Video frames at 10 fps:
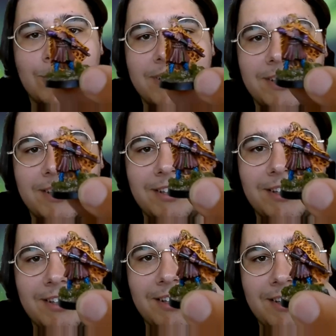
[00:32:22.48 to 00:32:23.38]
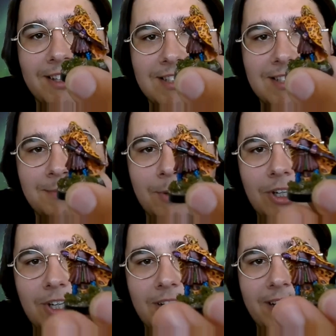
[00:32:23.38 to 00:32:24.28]
boy? This is
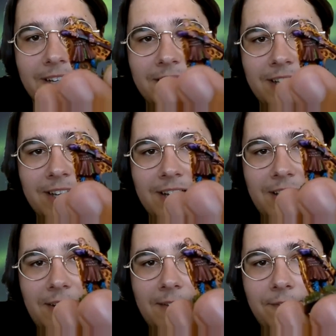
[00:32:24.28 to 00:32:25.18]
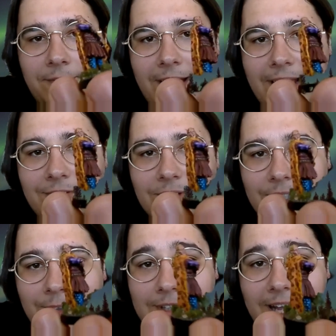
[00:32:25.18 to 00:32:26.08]
my favorite
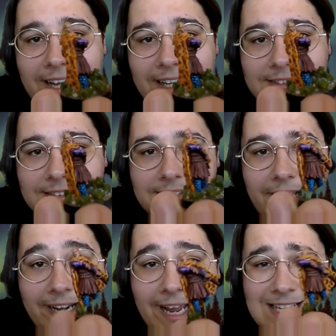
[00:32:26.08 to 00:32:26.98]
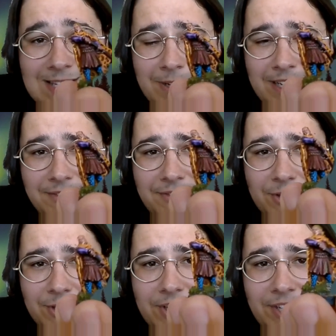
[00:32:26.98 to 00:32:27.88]
little lad, and has been
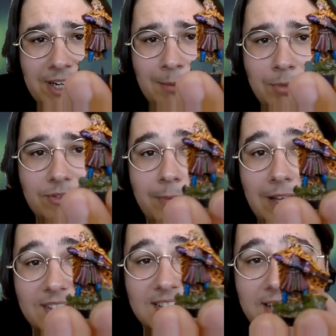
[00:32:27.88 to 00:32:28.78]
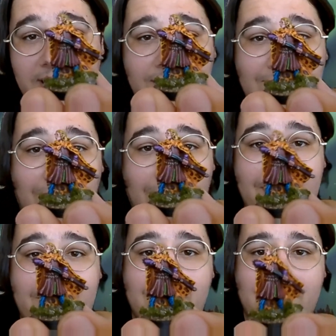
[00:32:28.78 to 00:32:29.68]
for a number of months now.
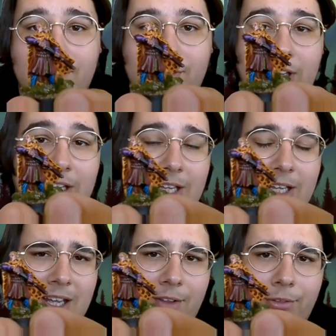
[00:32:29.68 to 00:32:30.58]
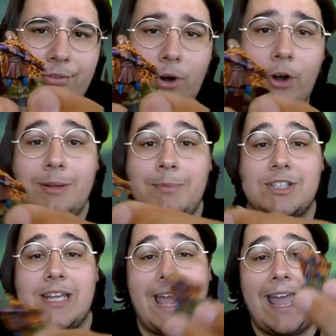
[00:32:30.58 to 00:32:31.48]
I have thrown him
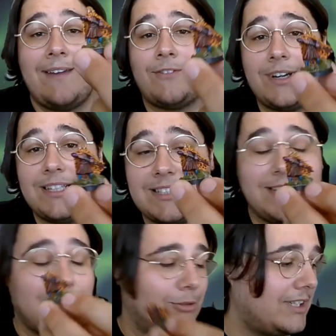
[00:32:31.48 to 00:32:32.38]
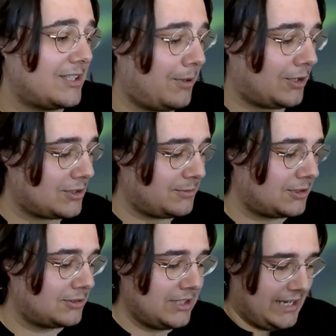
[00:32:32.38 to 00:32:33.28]
into every single list
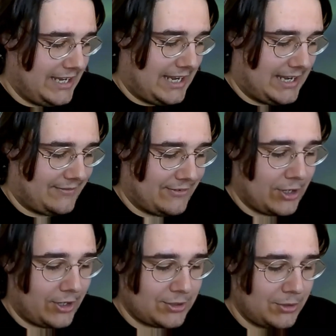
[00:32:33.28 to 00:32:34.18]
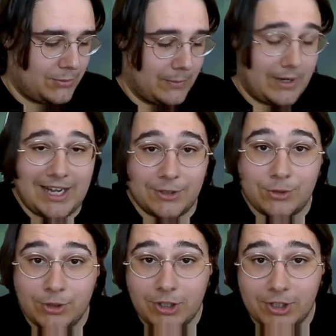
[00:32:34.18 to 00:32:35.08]
possible. For those who
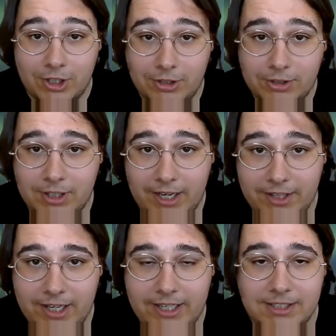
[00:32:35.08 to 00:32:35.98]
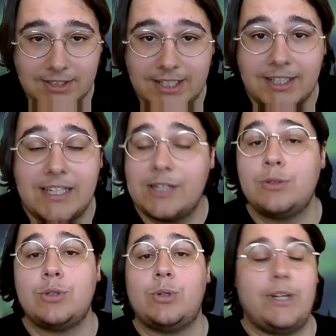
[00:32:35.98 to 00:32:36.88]
do not know, that is
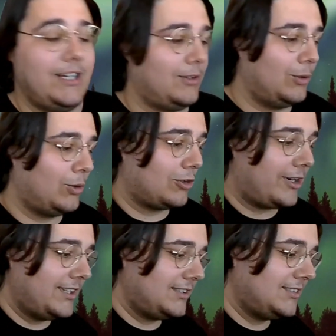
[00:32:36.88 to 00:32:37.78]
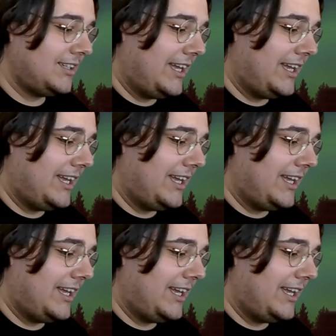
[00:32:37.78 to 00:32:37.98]
Gildor Inglorian.